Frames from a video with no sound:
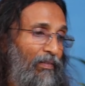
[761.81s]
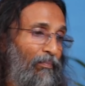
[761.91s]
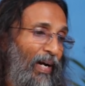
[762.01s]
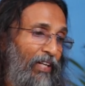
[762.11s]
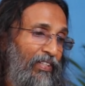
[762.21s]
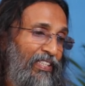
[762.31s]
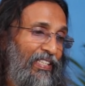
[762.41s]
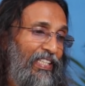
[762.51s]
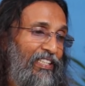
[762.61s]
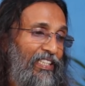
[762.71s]
by
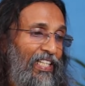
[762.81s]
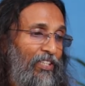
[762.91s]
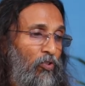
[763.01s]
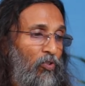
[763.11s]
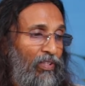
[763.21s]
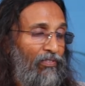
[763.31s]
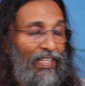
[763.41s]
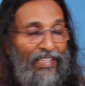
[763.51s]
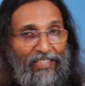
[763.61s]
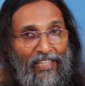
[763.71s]
which it seeks to
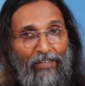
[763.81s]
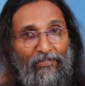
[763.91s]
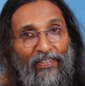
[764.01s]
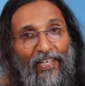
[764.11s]
reveal itself.